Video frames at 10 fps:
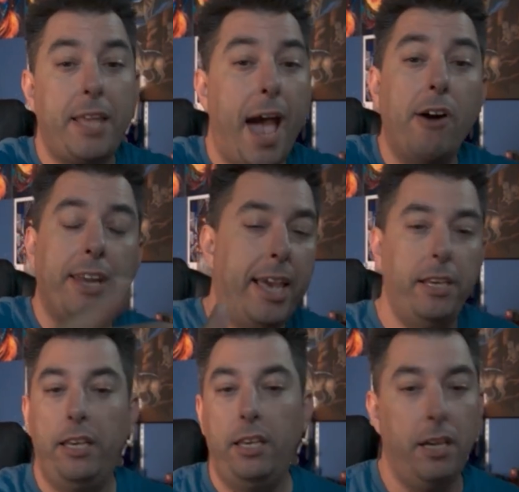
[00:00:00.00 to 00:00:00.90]
down
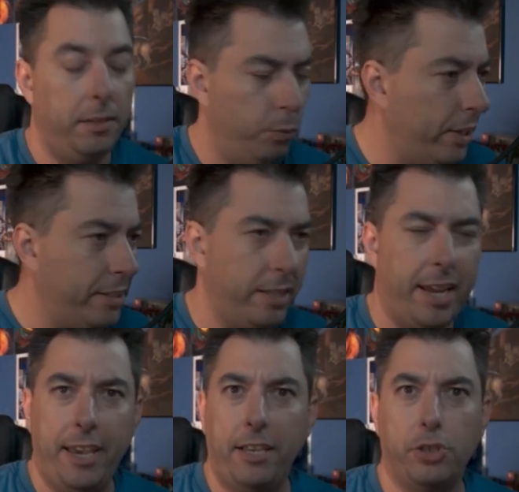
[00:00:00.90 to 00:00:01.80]
a what is it
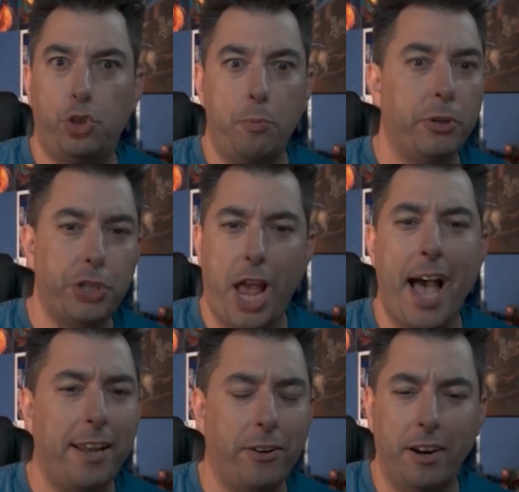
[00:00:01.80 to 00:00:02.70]
a super
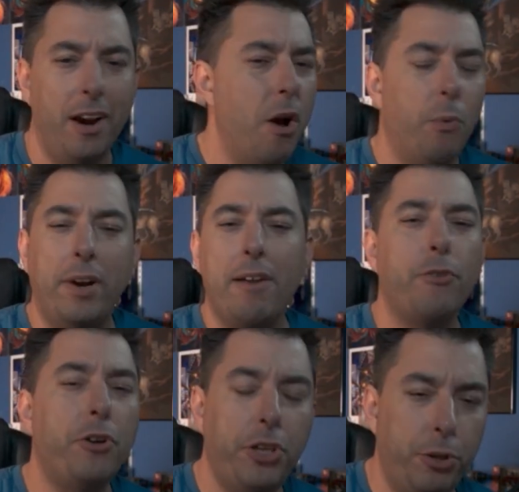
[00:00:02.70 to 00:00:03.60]
chat or
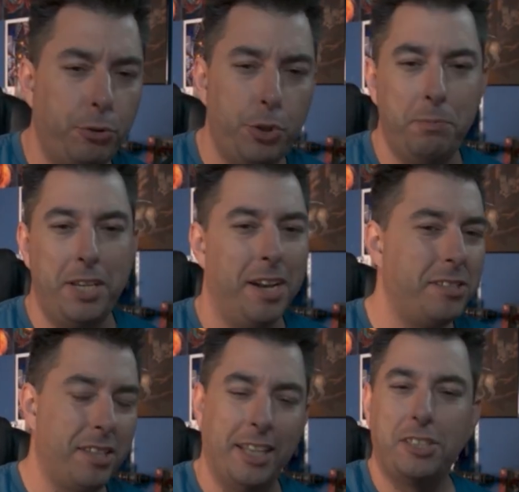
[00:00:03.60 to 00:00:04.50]
whatever youtube
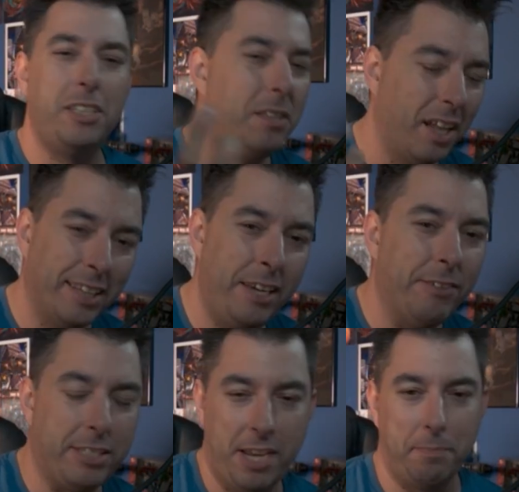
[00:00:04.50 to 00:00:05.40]
does lets you leave
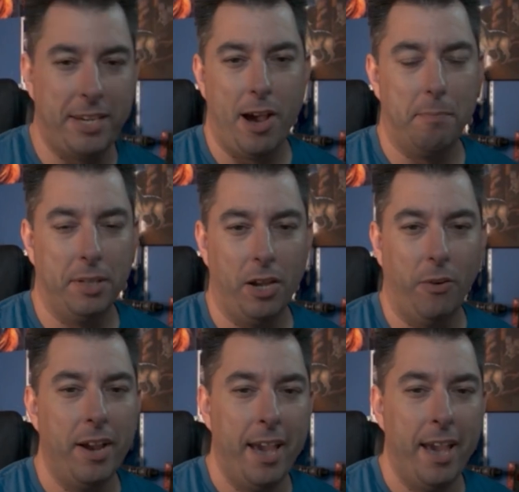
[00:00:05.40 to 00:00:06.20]
a tip down below